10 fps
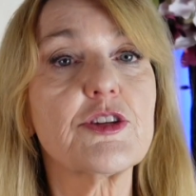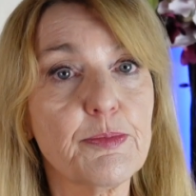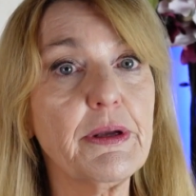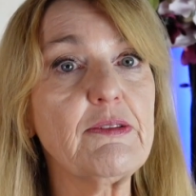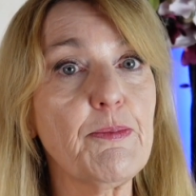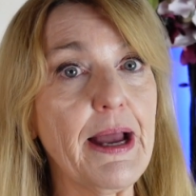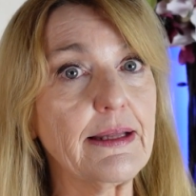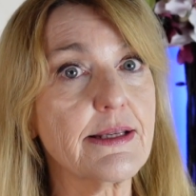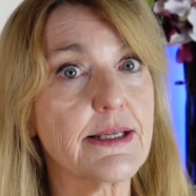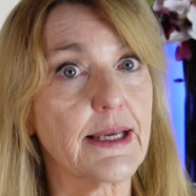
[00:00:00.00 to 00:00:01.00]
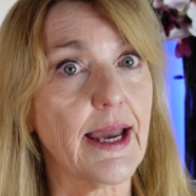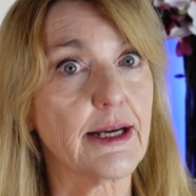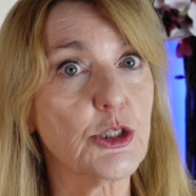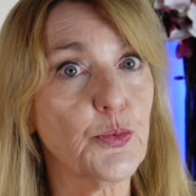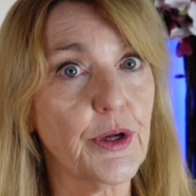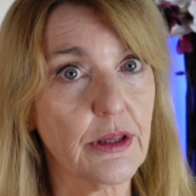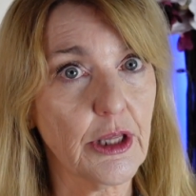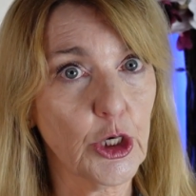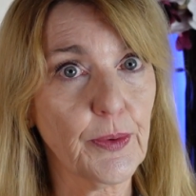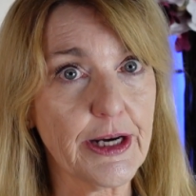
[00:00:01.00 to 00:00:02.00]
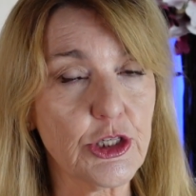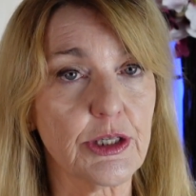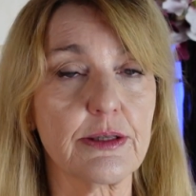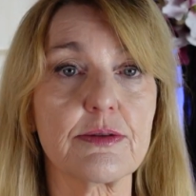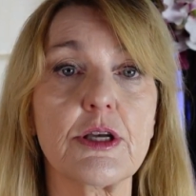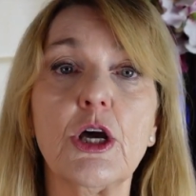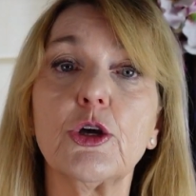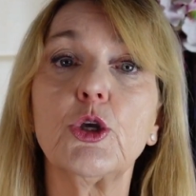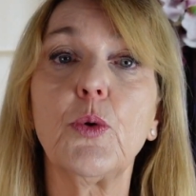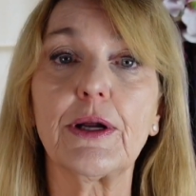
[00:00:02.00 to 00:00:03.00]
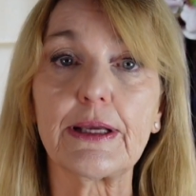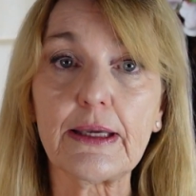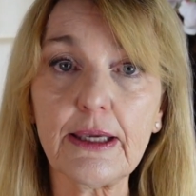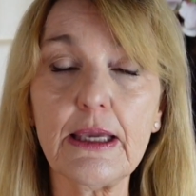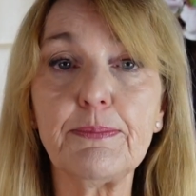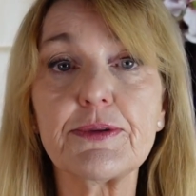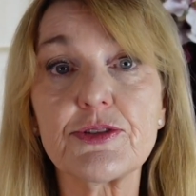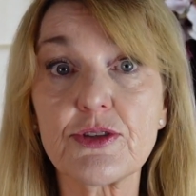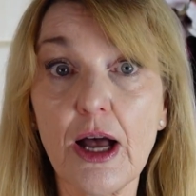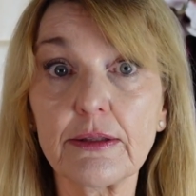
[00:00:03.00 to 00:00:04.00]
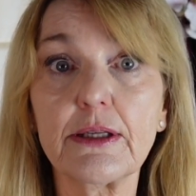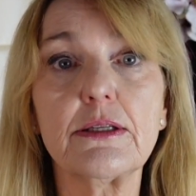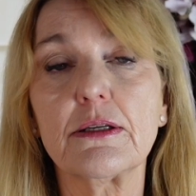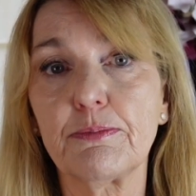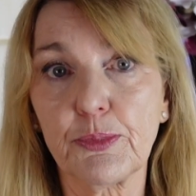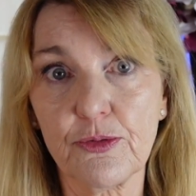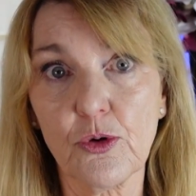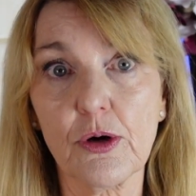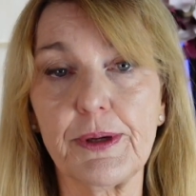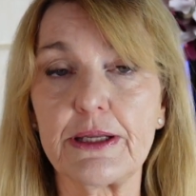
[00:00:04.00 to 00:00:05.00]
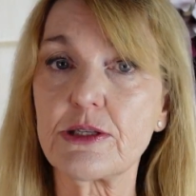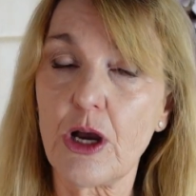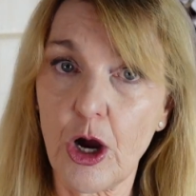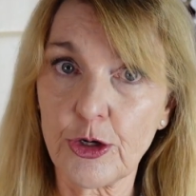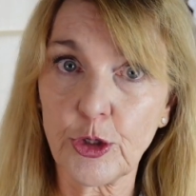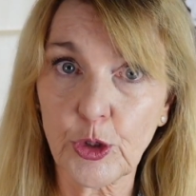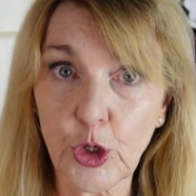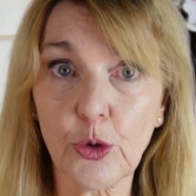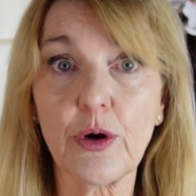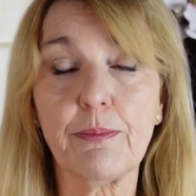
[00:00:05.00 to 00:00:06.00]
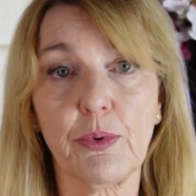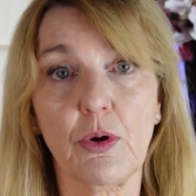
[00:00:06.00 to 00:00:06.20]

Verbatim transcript: there's a bit of a balancing act with iterations. You want to keep solid performance on your current